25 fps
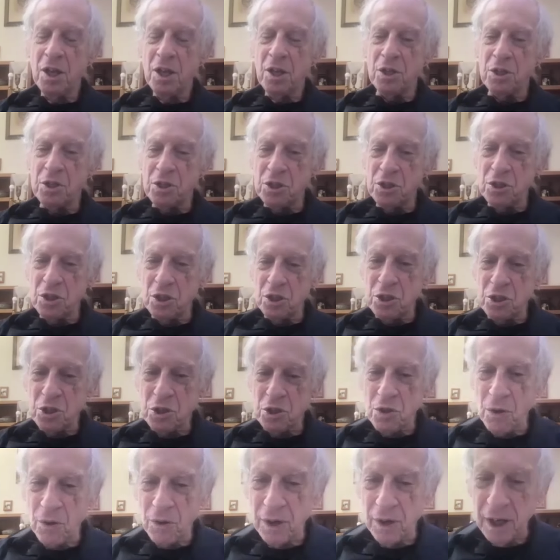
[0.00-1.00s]
This is a
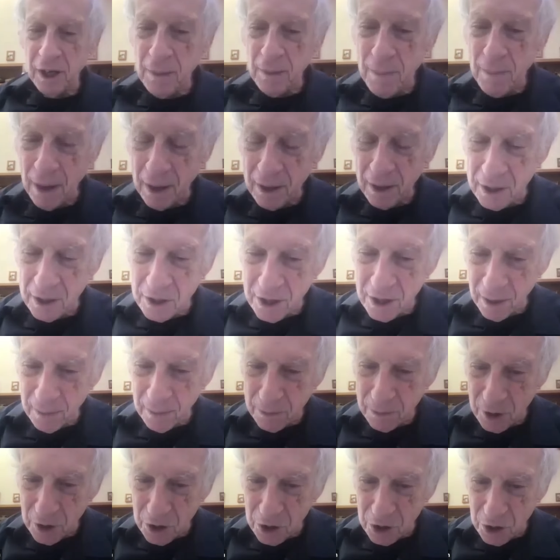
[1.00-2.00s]
story about
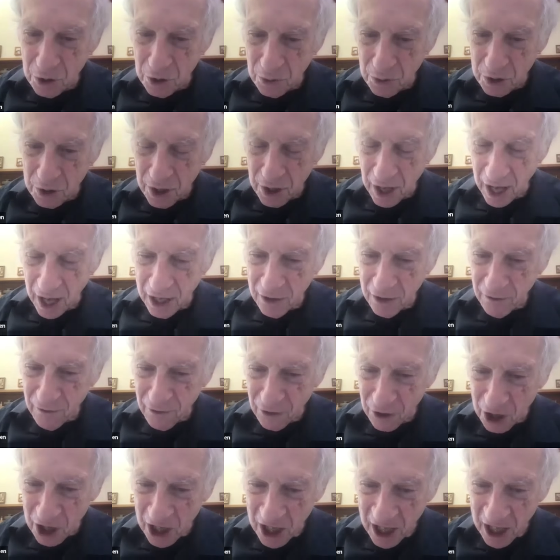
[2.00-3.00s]
attempted suicide
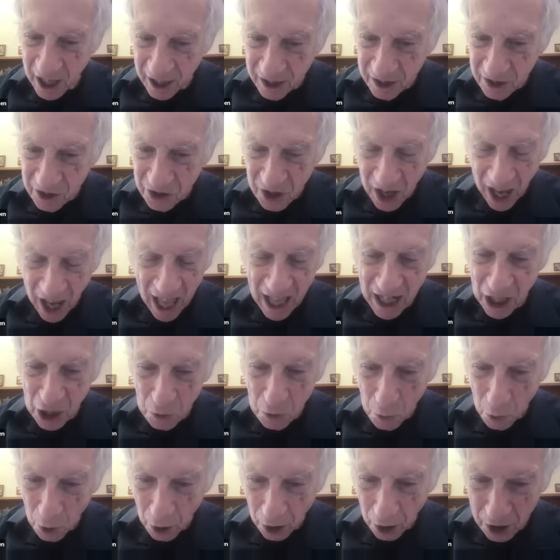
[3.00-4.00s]
for kids, and it
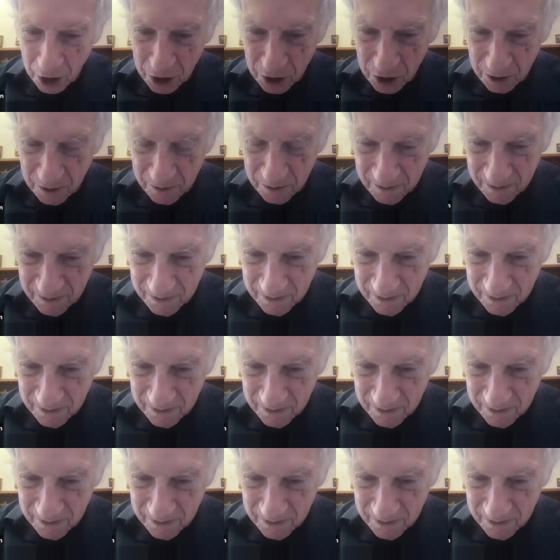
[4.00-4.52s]
works.